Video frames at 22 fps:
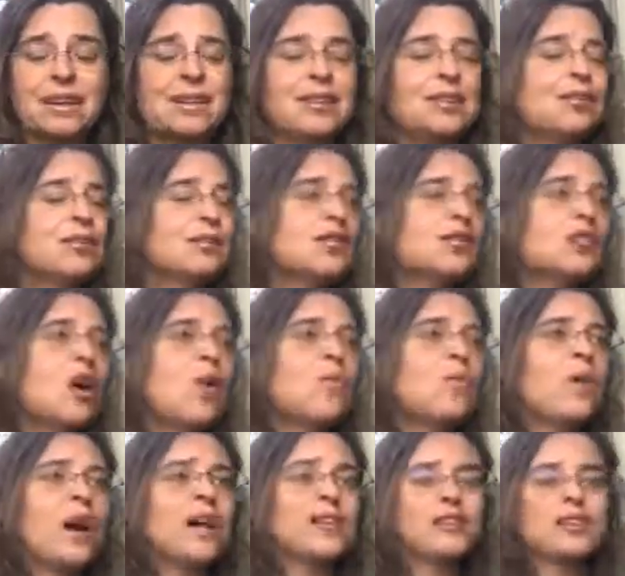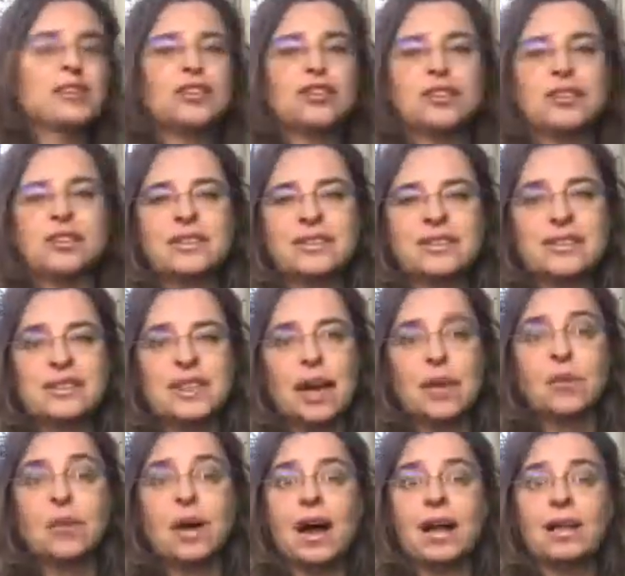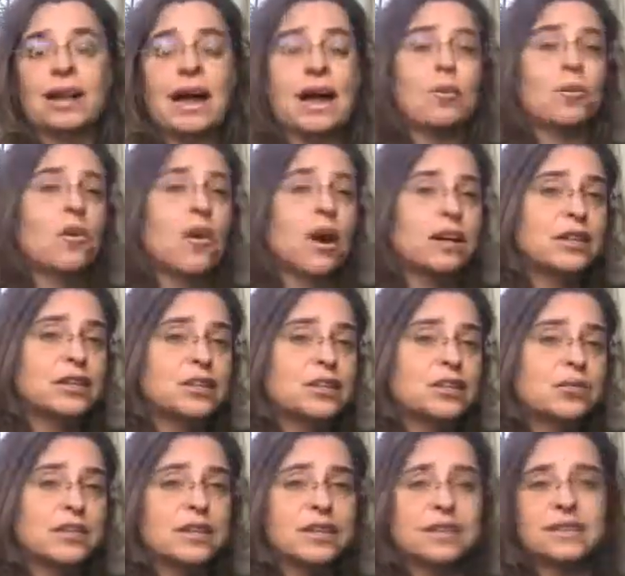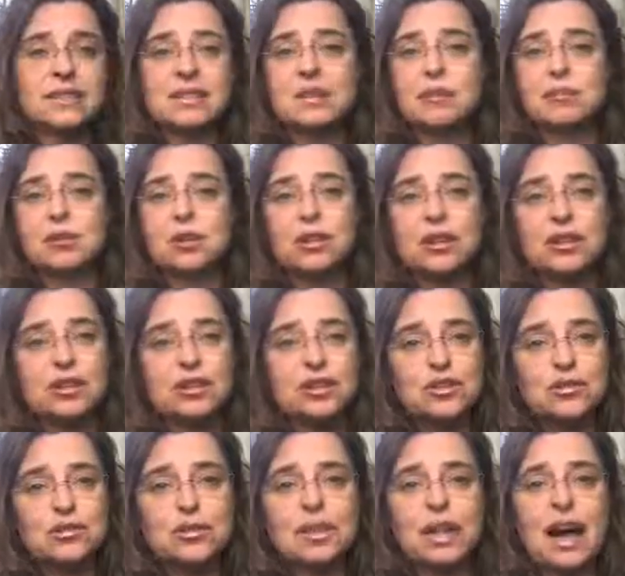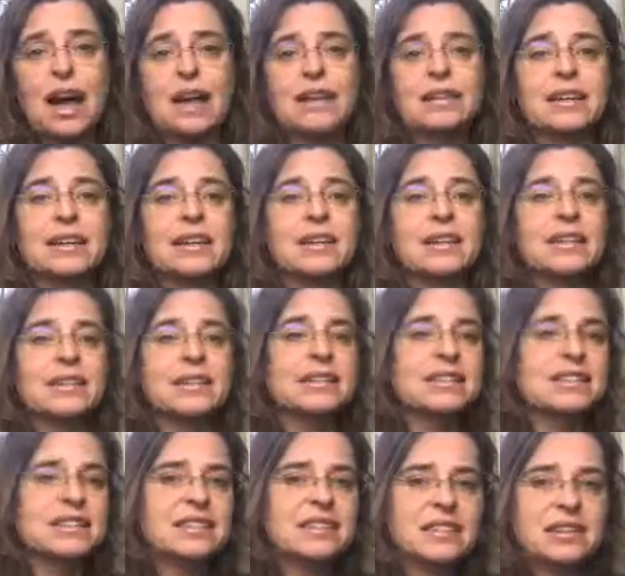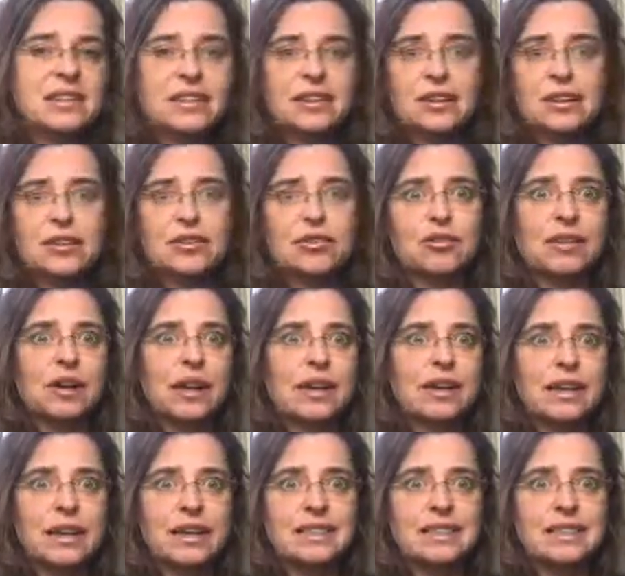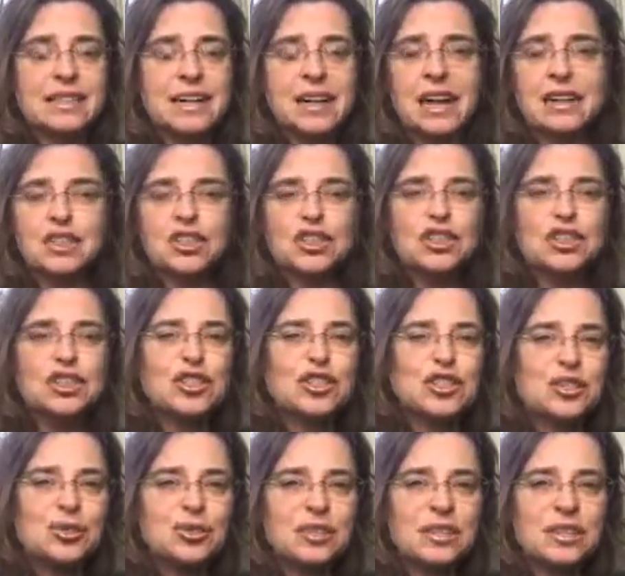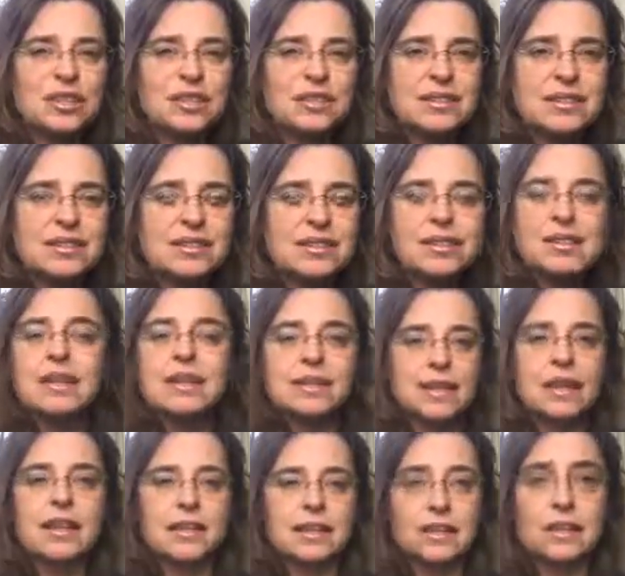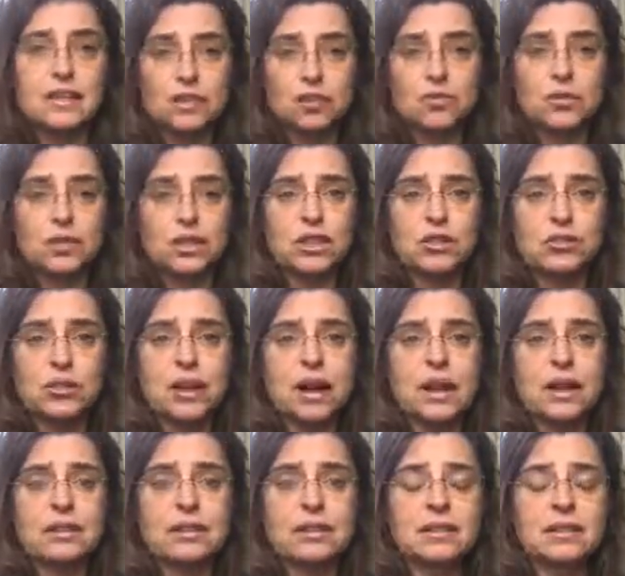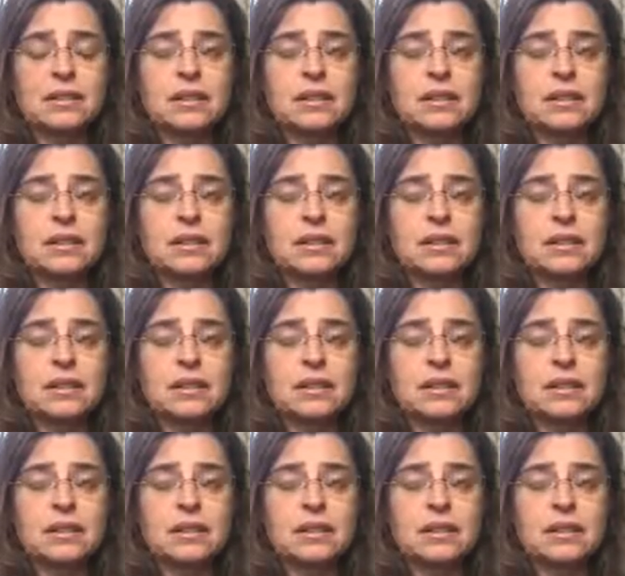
You know, it's all well and good and say, well, I want to do this. I'm going to do that. This is a great idea. I should do this. That's really great.